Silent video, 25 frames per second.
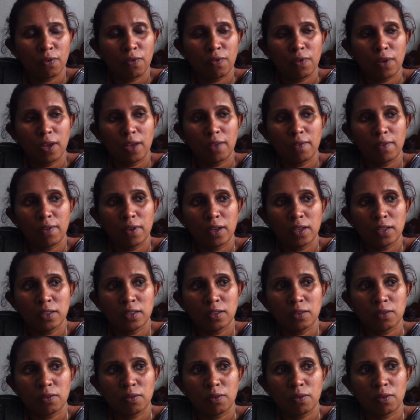4-5
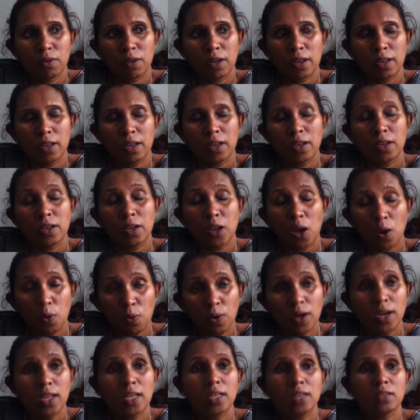years, and
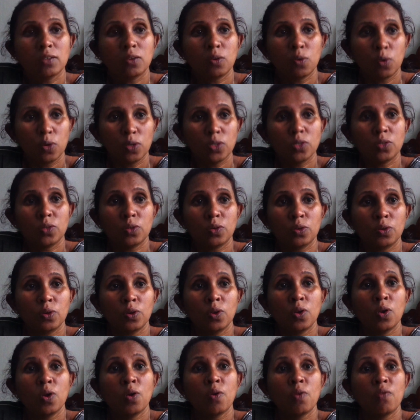nowadays also,
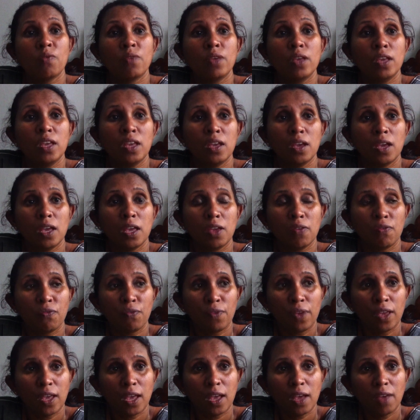
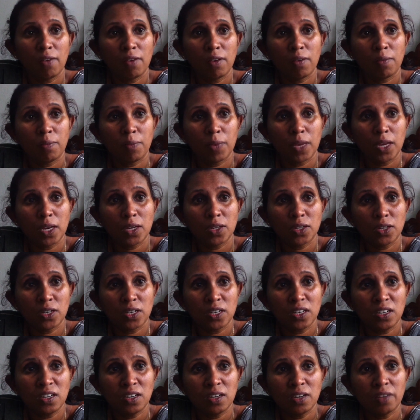if we have a
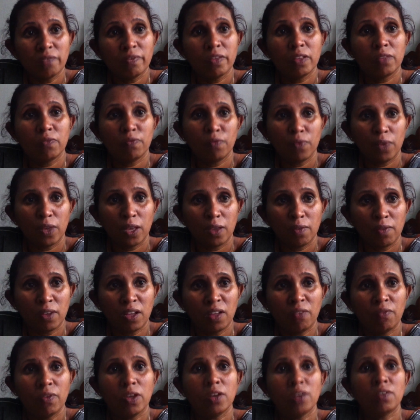patient with
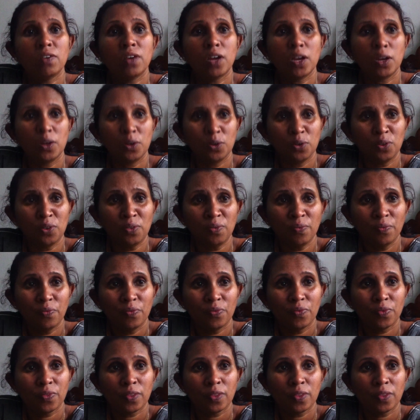fever, we try to,